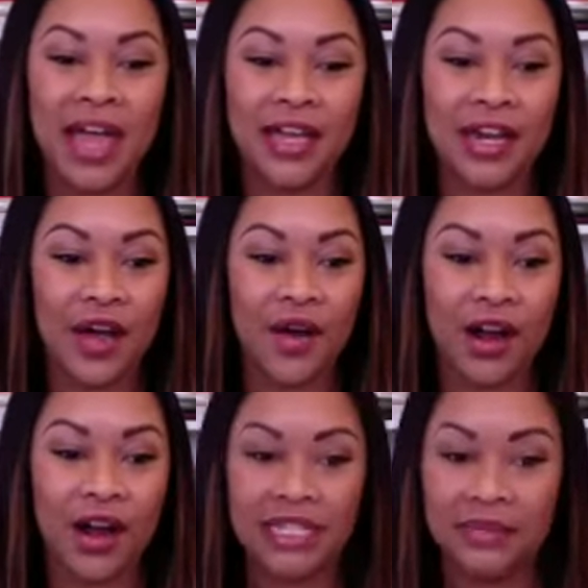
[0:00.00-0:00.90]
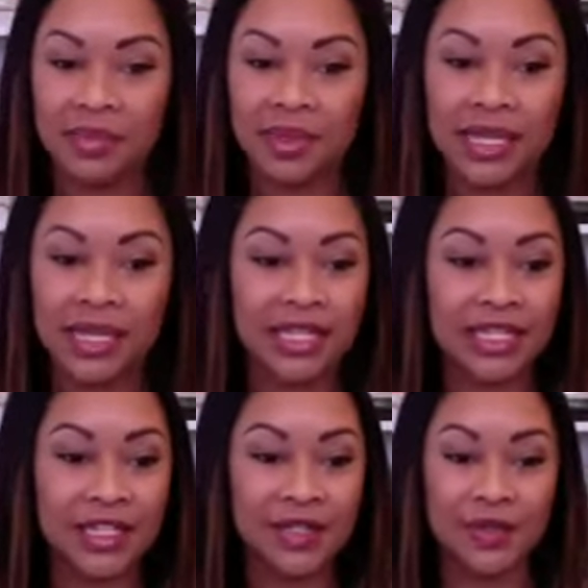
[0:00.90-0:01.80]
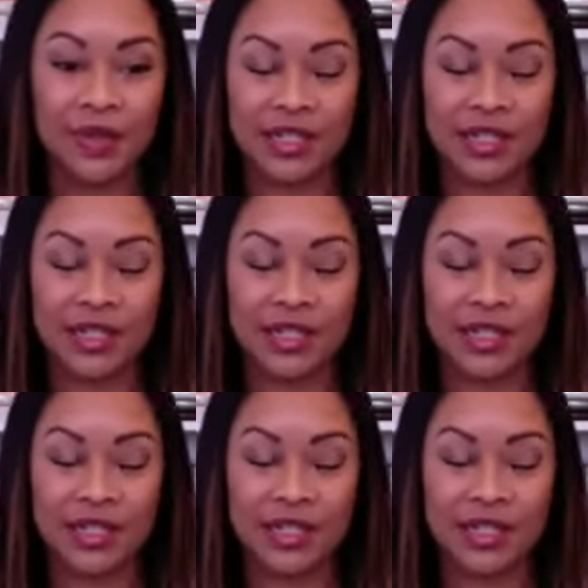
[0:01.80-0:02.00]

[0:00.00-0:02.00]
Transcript: you know, our DP to,